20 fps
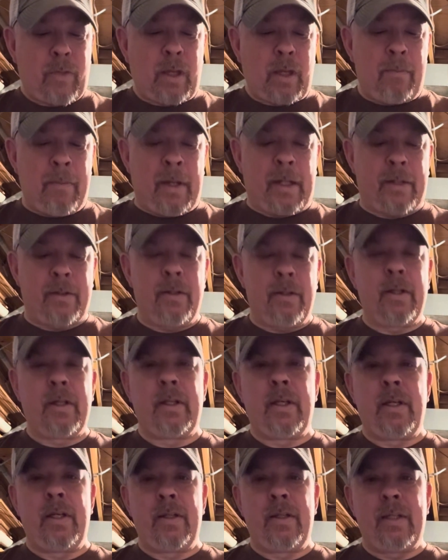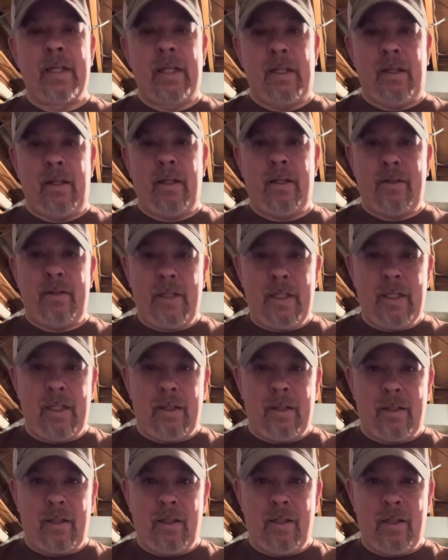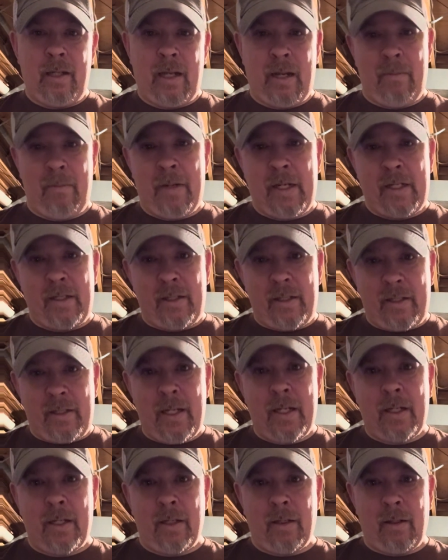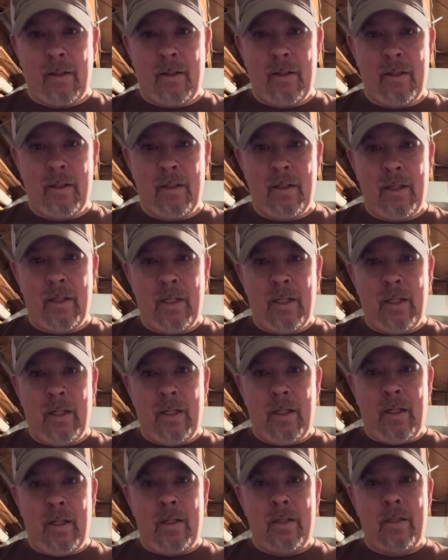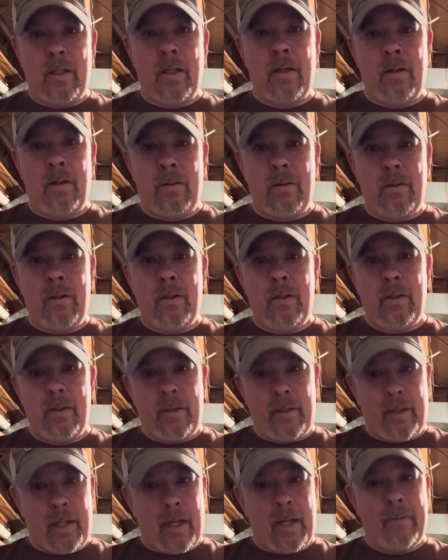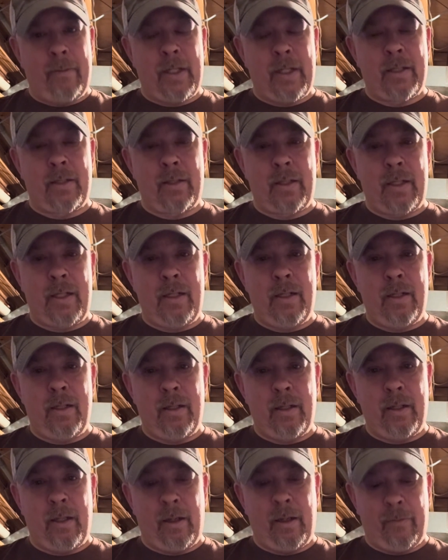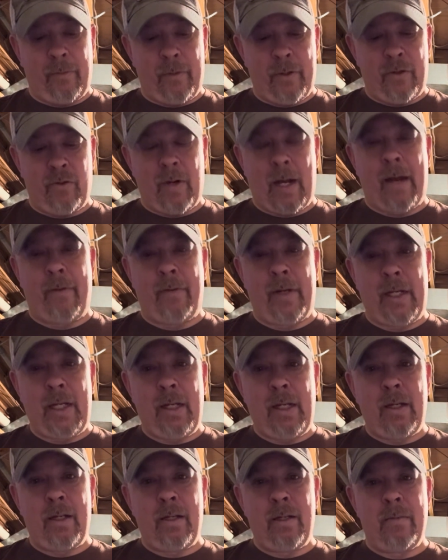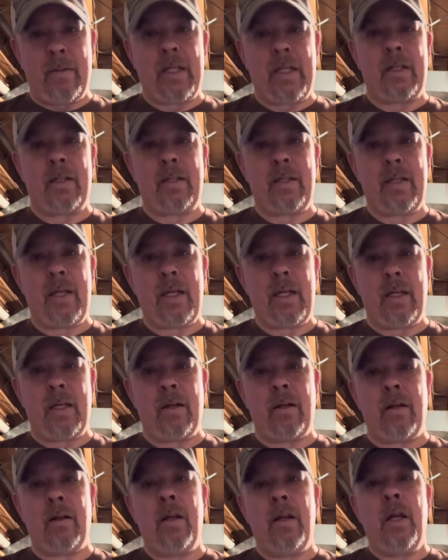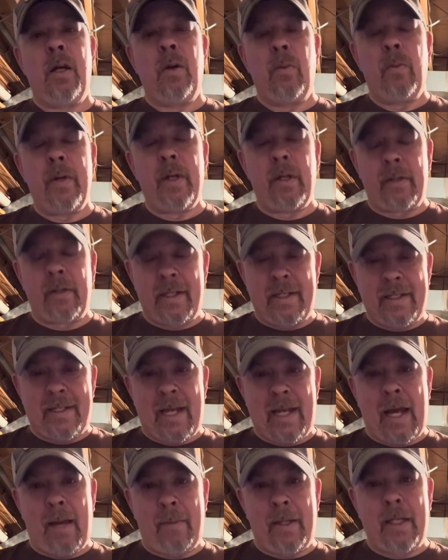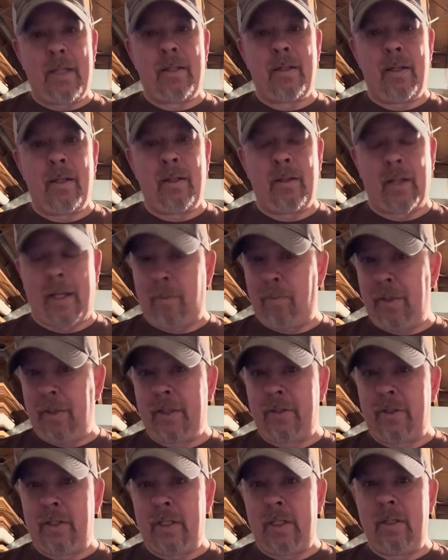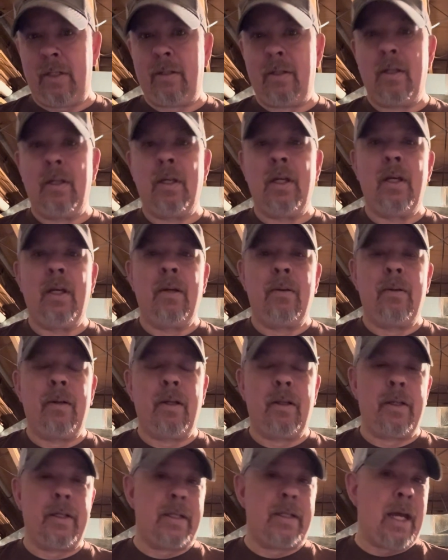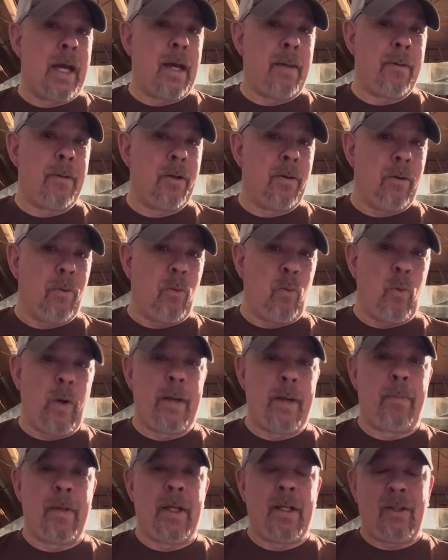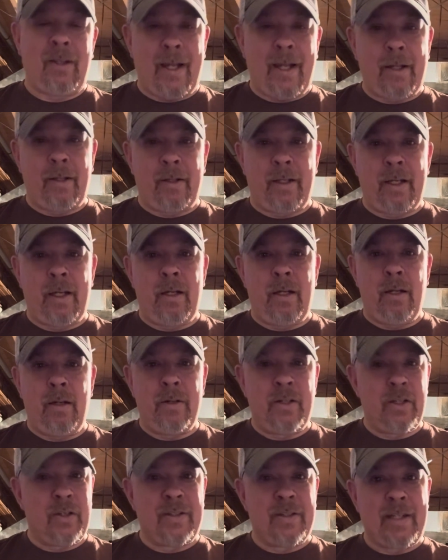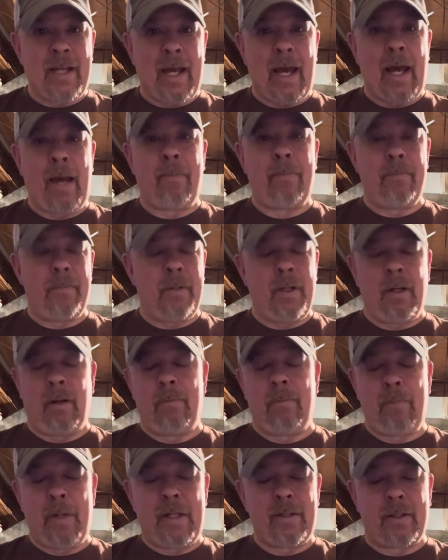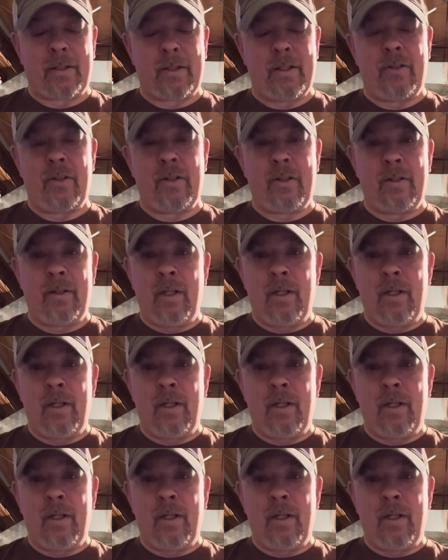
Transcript: bacteriolins into the cheese and makes it stinkier. So obviously, if we drive it in to make it stinkier, we only dab it like brick cheese. We only dab it or wipe it lightly. We just tap, basically just